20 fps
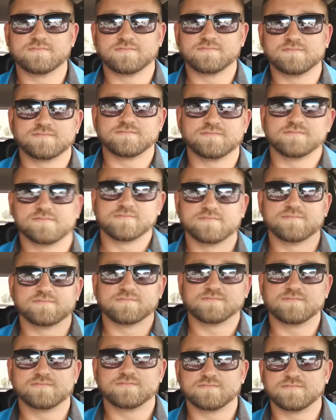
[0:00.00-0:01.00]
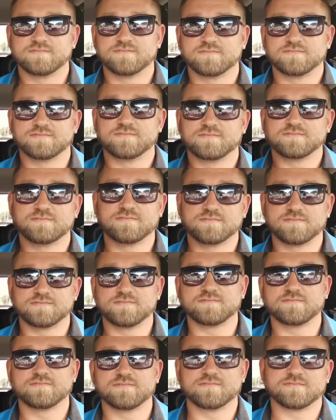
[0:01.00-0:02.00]

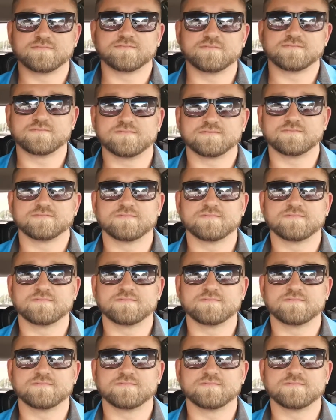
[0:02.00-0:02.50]
(not speaking)